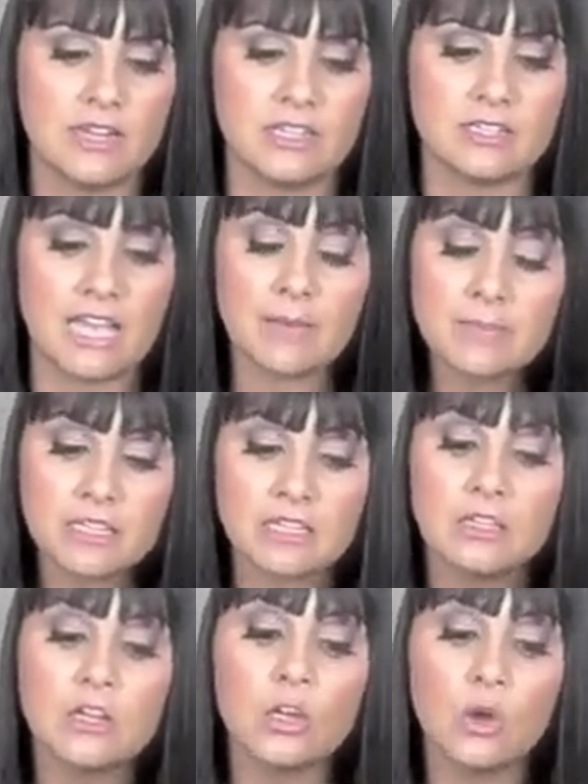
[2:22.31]
that is
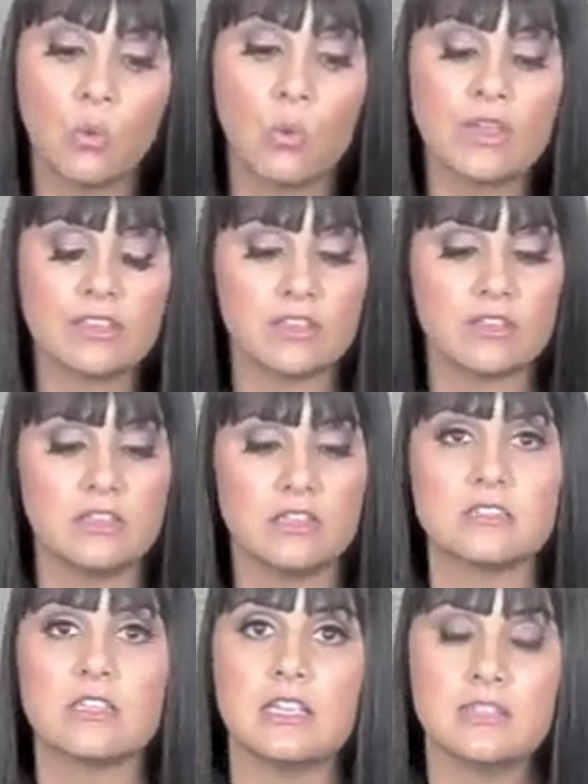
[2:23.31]
happening with
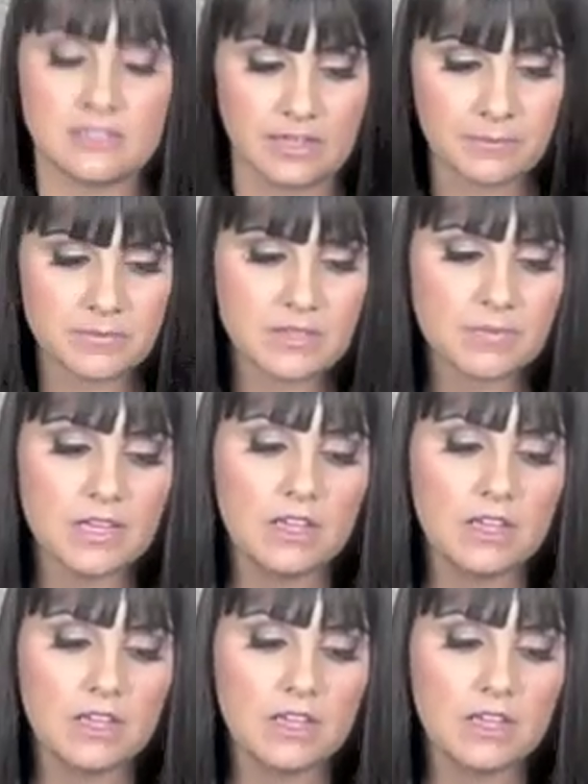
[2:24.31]
these enzymes.